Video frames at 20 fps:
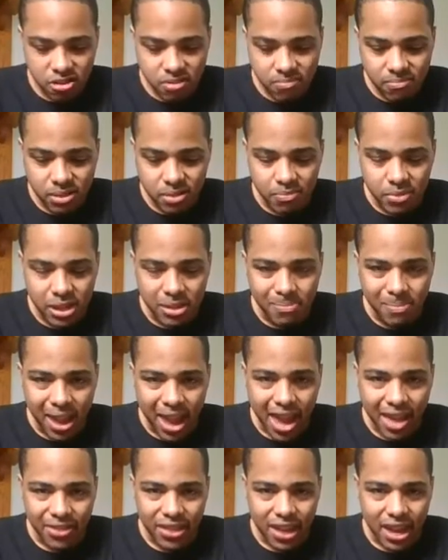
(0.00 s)
me being
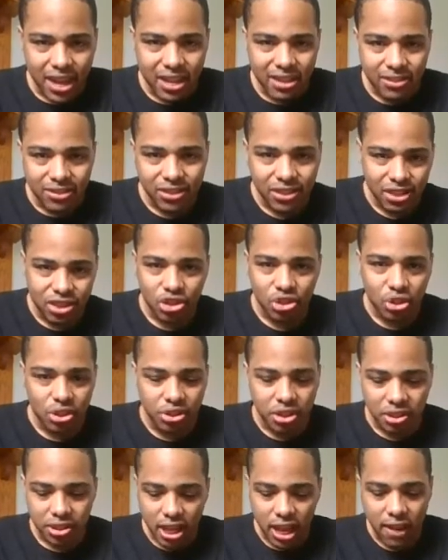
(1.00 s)
mad that this shirt
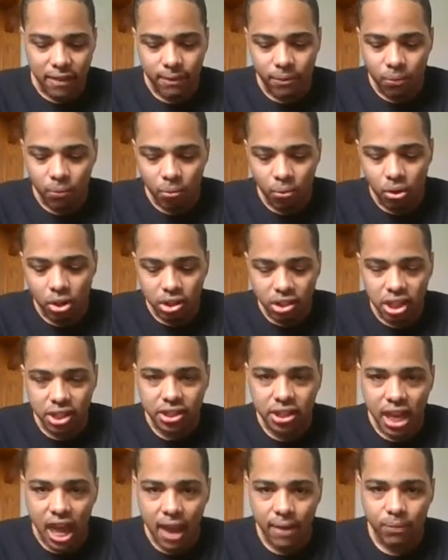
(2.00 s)
doesn't have
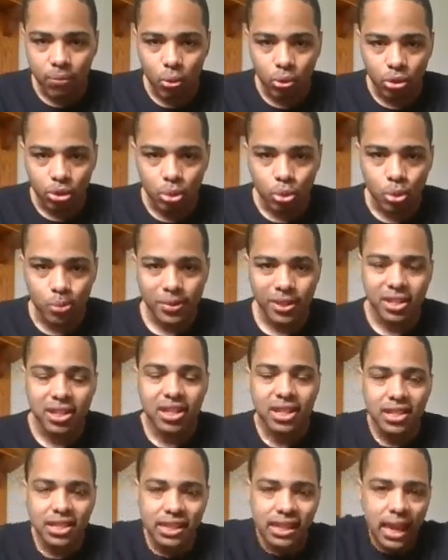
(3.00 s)
doesn't have Wonder Woman,
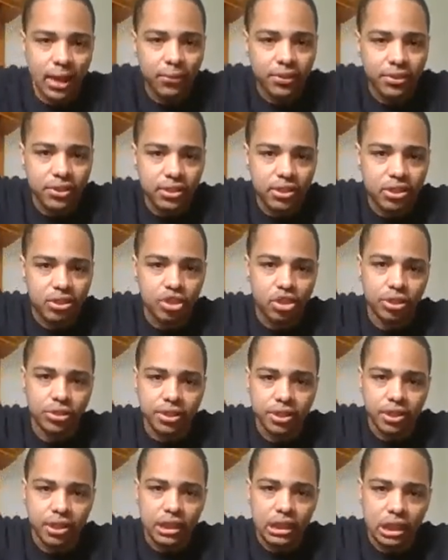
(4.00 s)
seeing how this is a
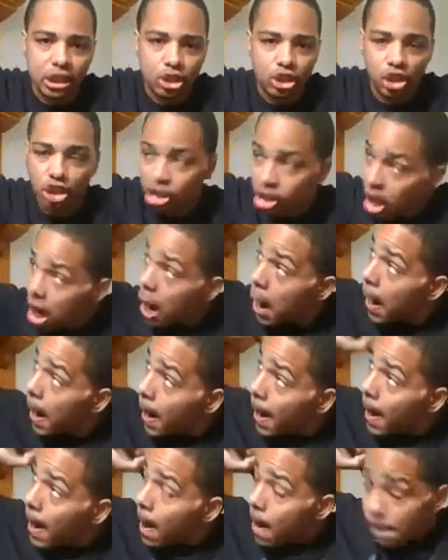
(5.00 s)
Justice League shirt.
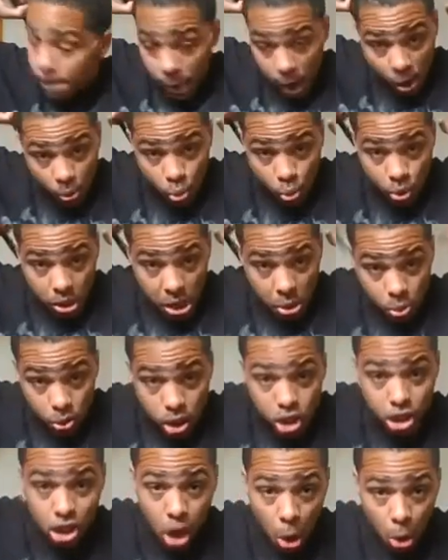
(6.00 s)
But what I
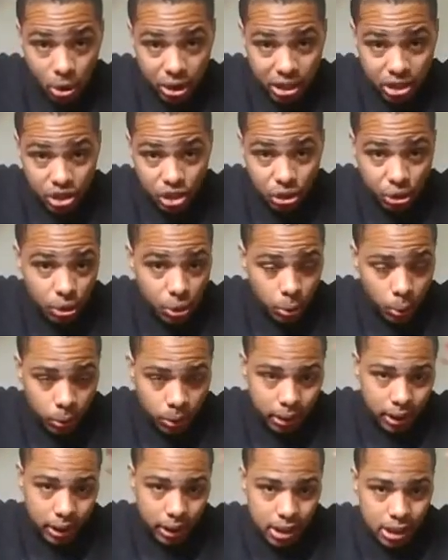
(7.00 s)
will go into,
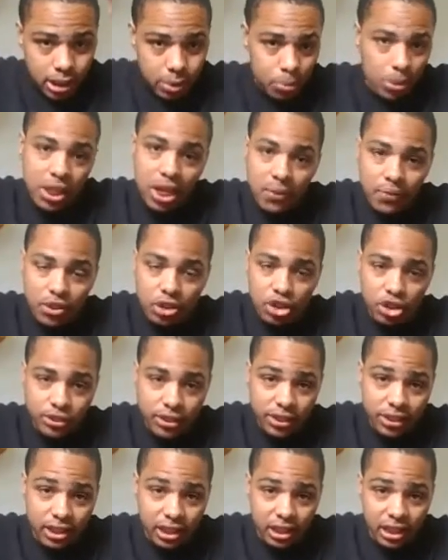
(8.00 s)
speaking of the
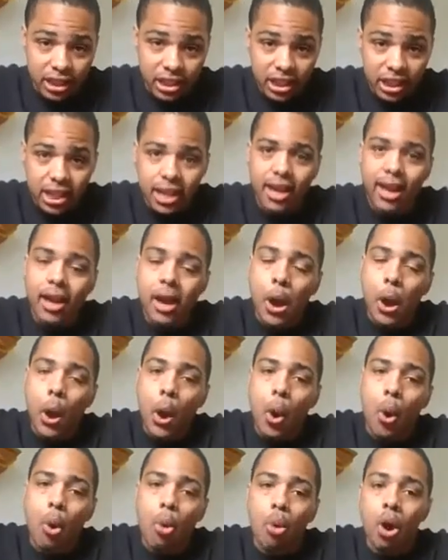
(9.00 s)
Justice League,
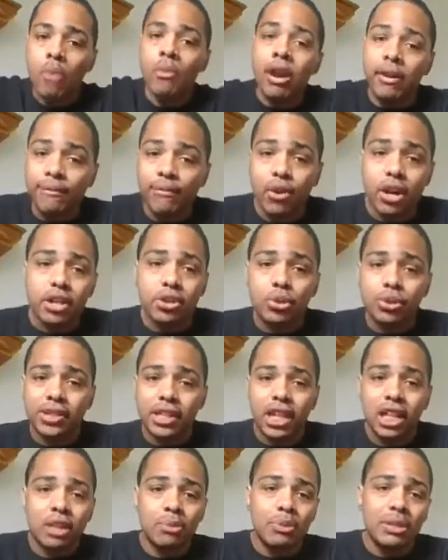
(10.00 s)
one of my friends was
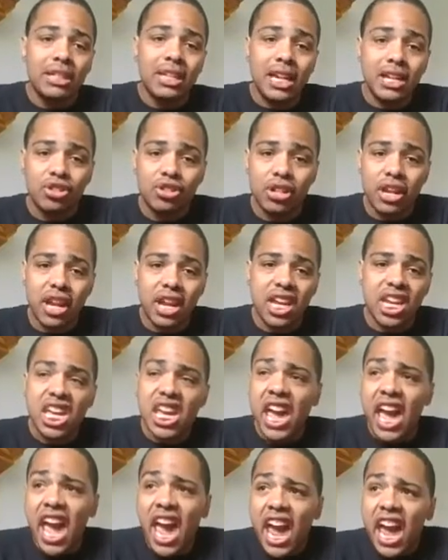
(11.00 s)
telling me yesterday,
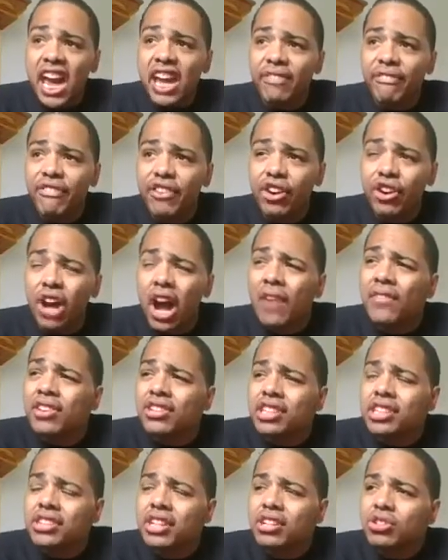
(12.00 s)
"Hey Phil, have you
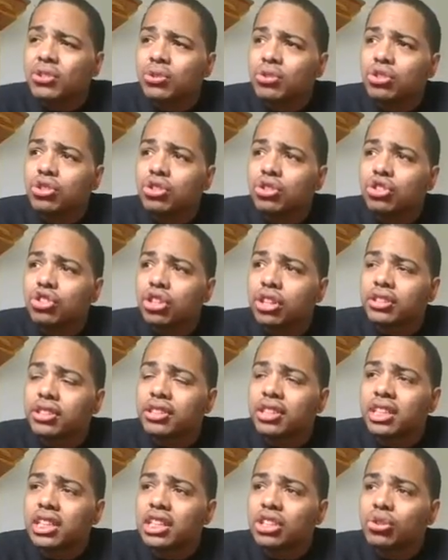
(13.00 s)
seen the new Justice
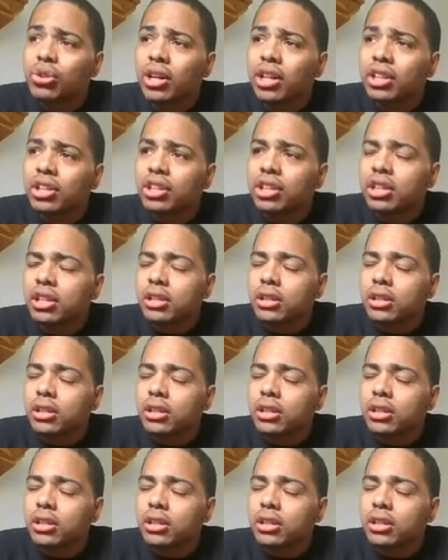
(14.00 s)
League trailer?"